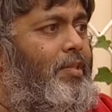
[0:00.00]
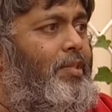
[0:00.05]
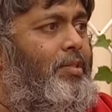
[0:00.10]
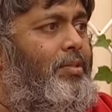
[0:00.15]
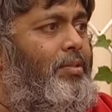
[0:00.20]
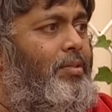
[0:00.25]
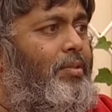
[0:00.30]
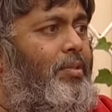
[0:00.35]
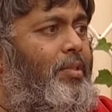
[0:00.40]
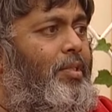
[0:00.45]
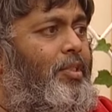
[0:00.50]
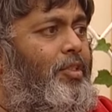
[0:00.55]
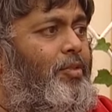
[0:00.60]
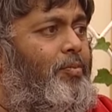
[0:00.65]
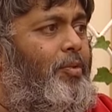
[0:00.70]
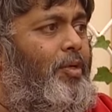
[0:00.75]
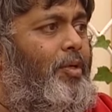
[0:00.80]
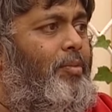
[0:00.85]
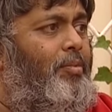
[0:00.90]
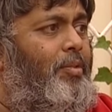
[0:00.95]
So, these
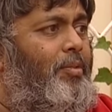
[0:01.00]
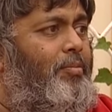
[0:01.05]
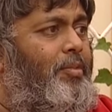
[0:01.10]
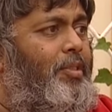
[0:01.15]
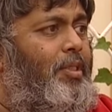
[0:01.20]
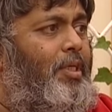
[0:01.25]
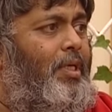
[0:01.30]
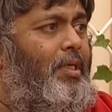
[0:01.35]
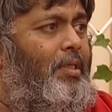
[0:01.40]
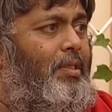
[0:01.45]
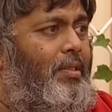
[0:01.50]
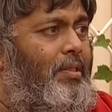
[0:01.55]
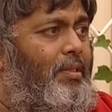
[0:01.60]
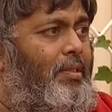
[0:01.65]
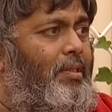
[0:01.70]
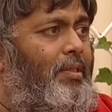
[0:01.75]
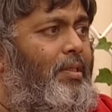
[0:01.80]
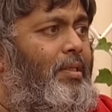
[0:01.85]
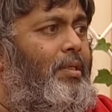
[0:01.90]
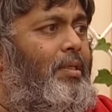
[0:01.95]
problems are
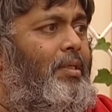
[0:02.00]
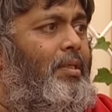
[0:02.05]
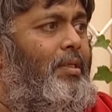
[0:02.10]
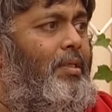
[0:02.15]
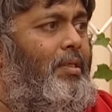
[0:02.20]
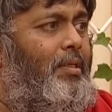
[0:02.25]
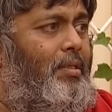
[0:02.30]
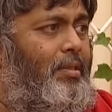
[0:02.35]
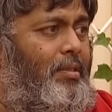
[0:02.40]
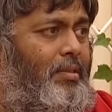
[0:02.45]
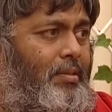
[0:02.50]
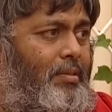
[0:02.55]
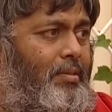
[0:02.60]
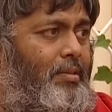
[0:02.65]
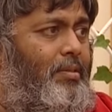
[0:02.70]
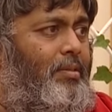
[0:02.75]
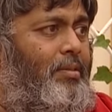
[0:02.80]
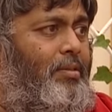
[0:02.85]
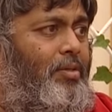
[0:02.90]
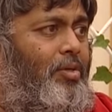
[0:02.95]

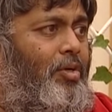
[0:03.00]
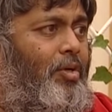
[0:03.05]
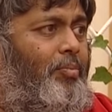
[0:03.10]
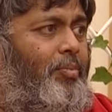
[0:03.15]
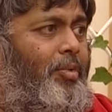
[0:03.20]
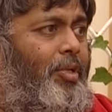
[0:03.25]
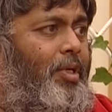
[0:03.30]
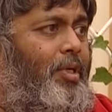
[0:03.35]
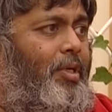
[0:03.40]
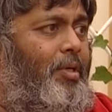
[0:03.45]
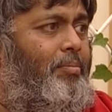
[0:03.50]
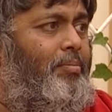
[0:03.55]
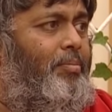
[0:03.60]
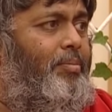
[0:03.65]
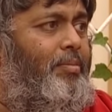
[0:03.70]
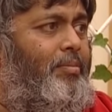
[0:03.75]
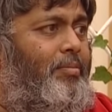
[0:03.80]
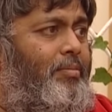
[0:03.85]
cropping up.